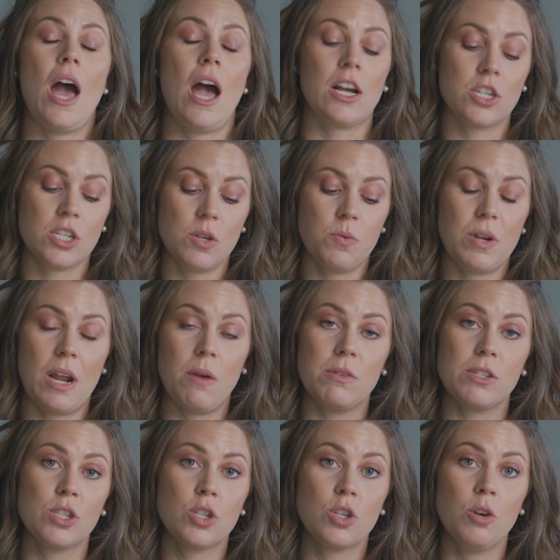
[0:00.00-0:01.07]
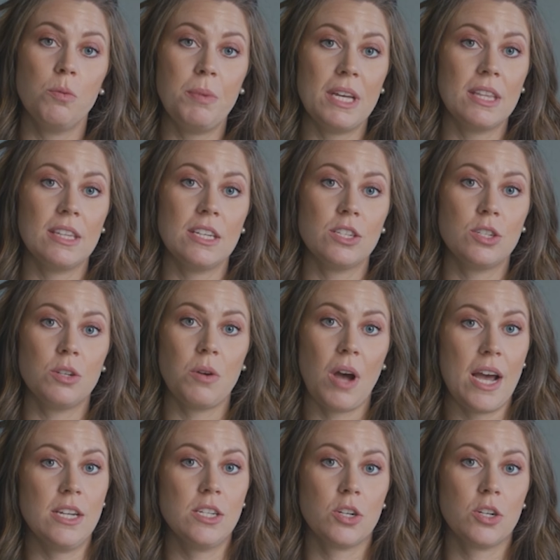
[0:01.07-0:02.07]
Actually, when I was scooping these 2 ice